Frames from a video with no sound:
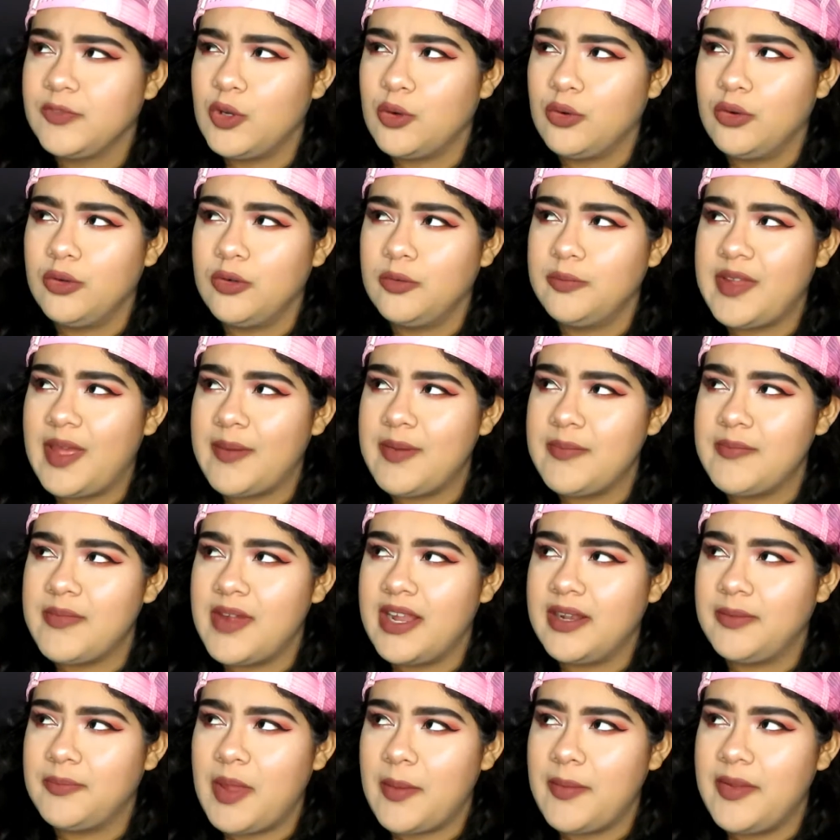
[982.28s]
or maybe
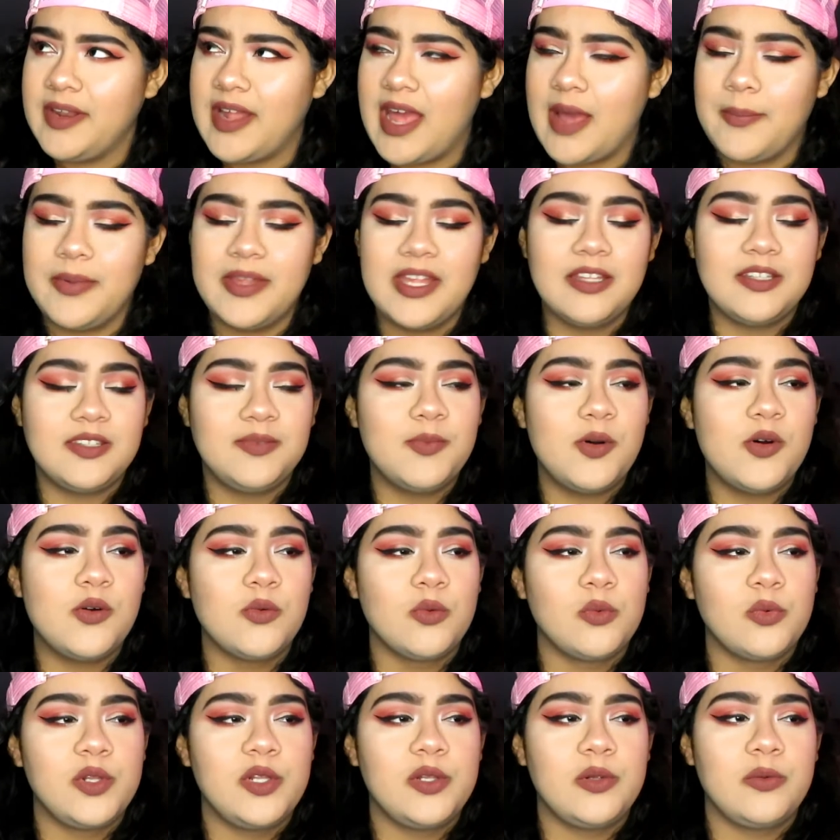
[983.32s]
not, but it
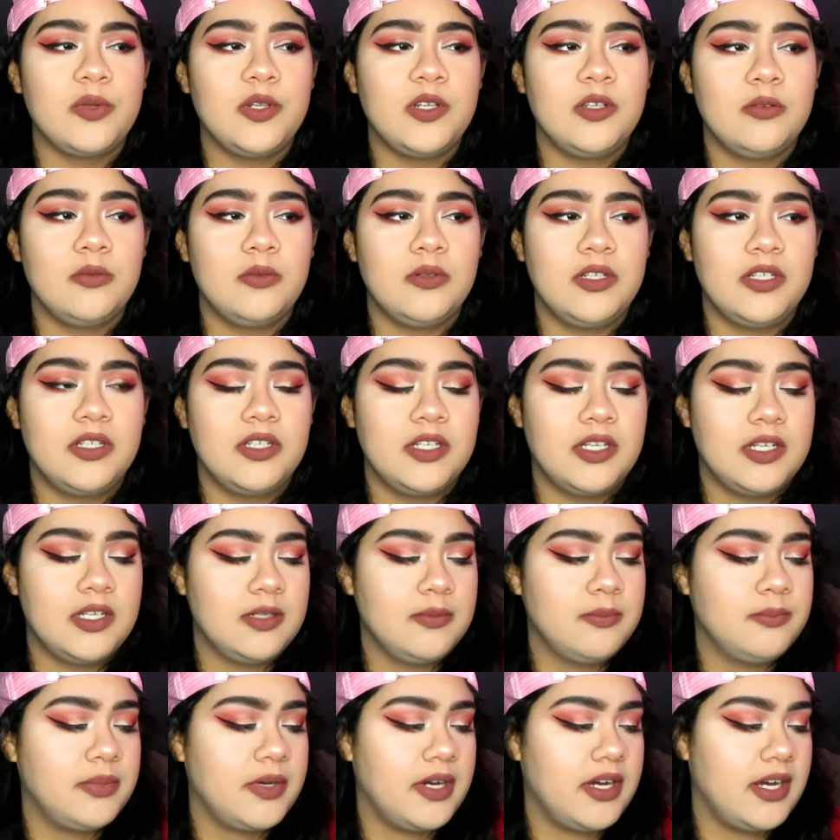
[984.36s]
smelled really
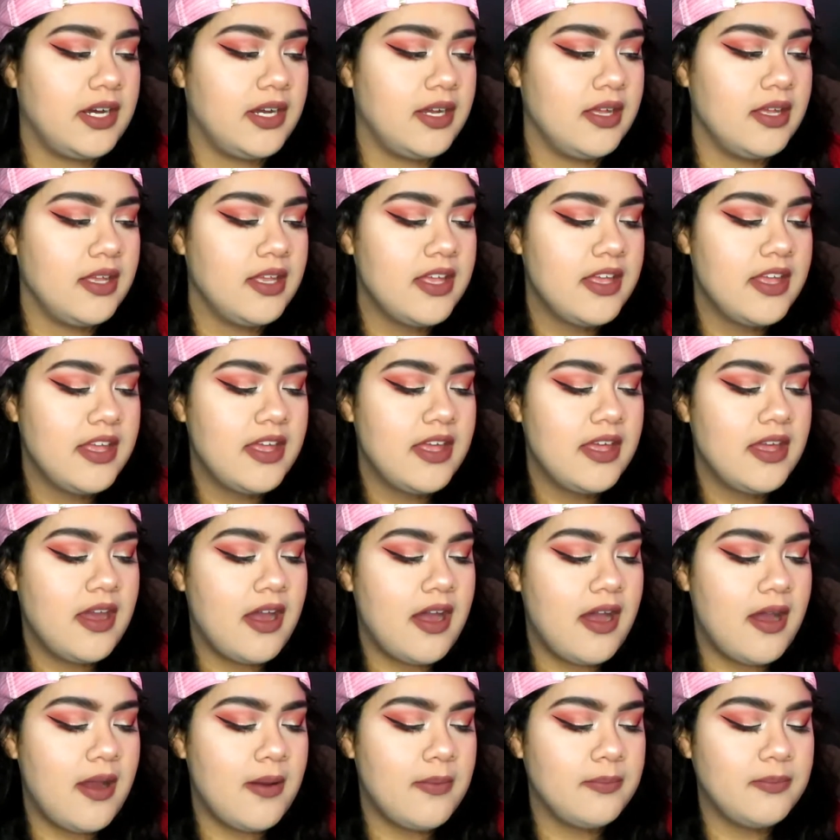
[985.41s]
good. But
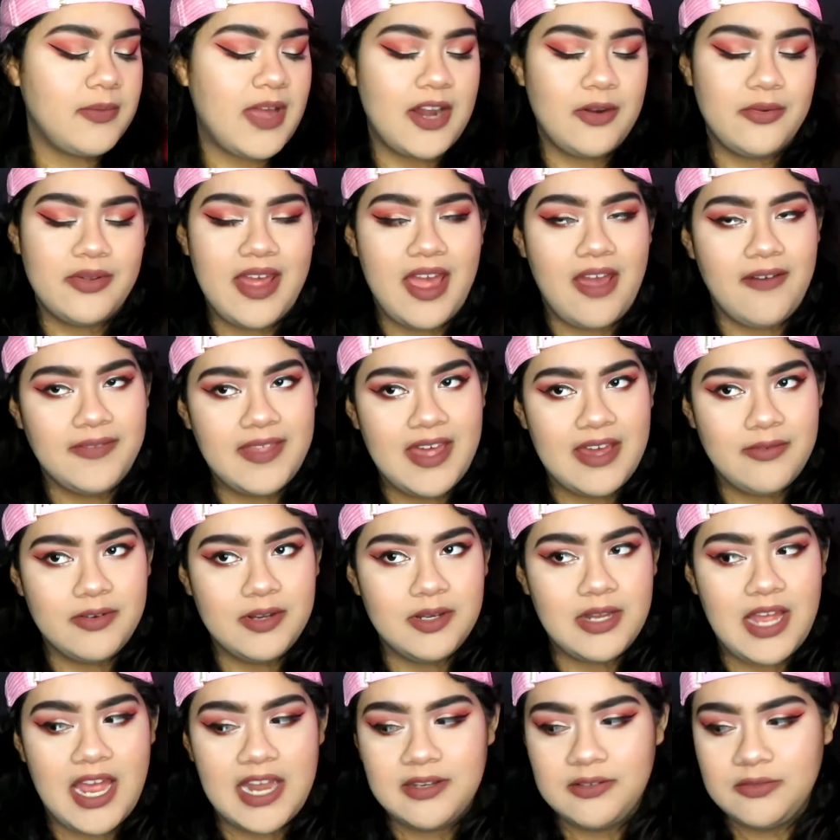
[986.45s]
I don't have that
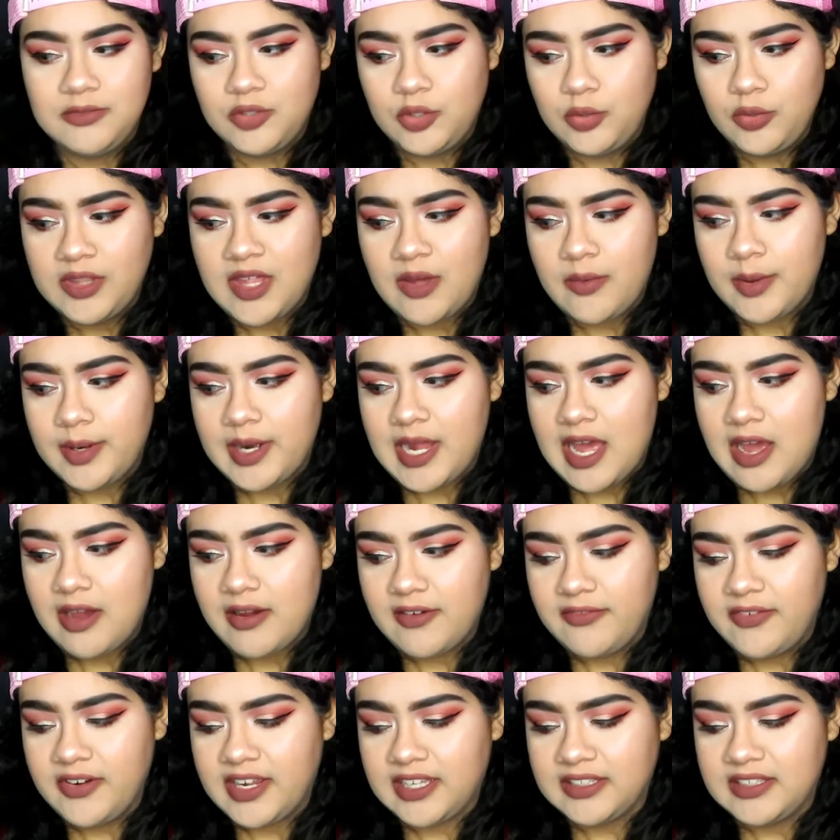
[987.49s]
one. I threw that one
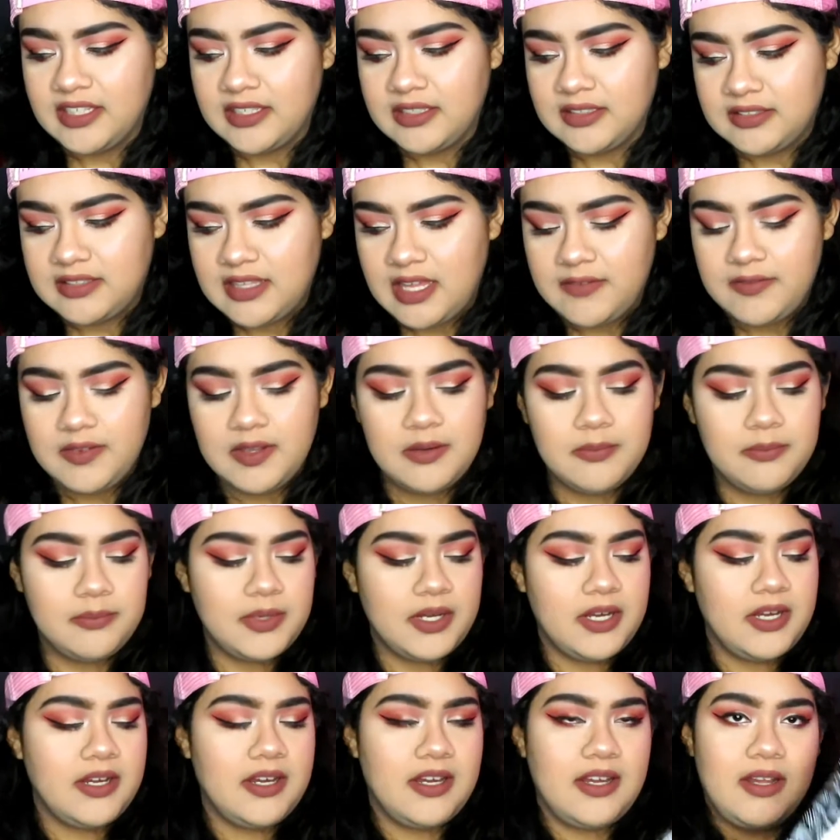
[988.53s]
out. I forgot to save it.
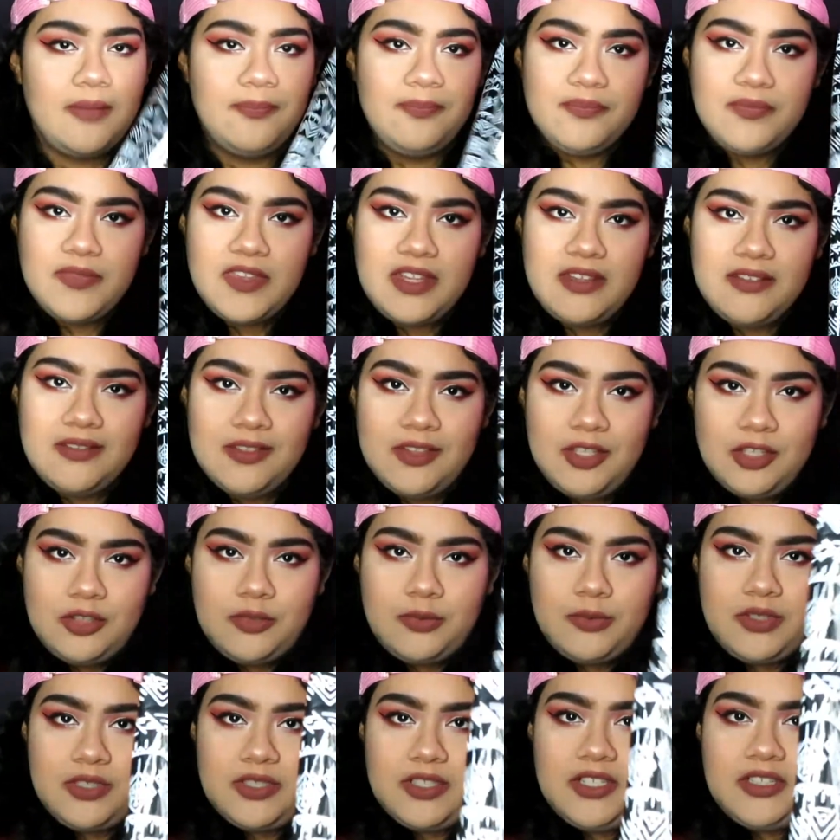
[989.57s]
But
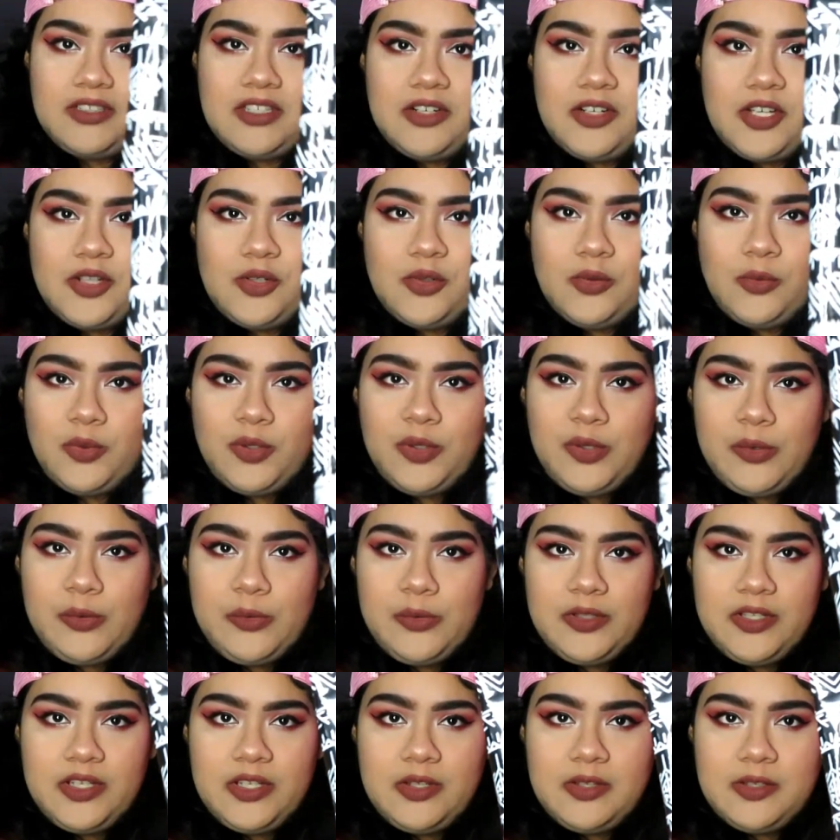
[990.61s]
this one is another
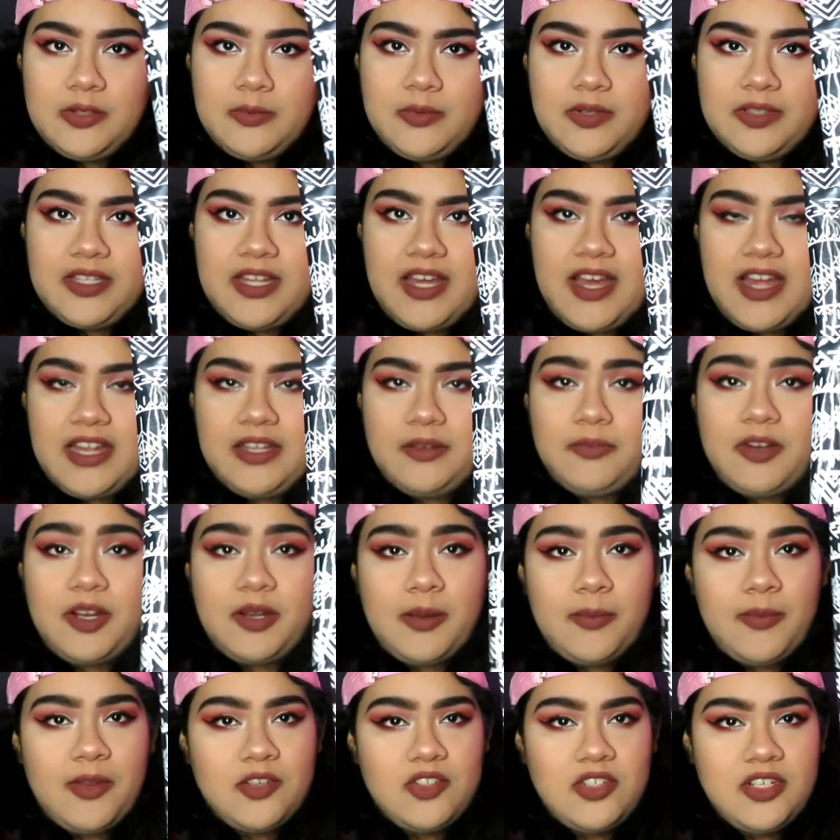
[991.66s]
really good one that I
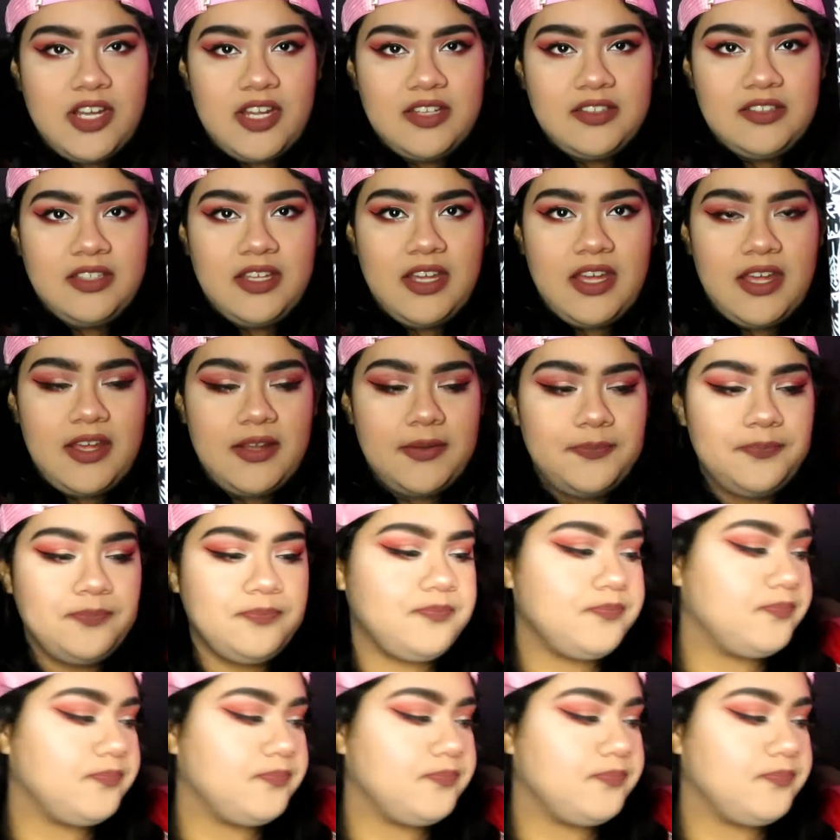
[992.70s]
recommend you guys get.